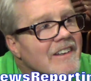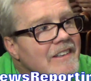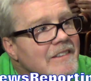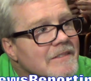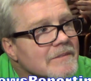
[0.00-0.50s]
But you
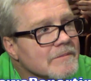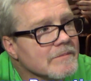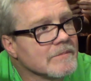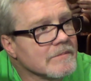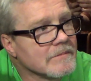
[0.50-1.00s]
think that
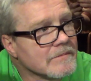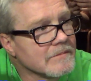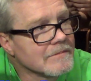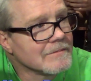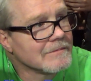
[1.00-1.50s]
Oscar remembers
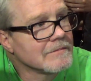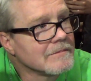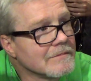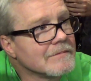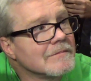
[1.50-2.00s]
back to when
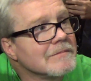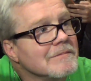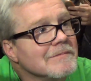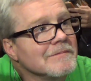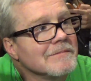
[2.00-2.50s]
he fought
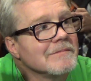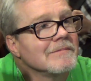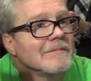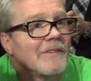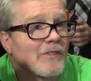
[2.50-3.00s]
um, Manny,
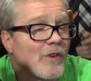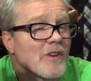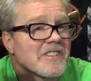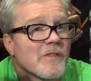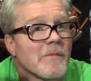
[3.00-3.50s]
and he's like, I
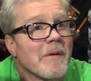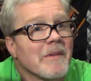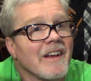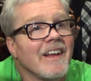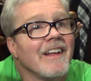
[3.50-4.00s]
don't want that for
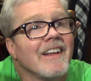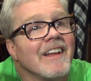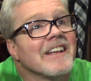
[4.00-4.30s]
my guy.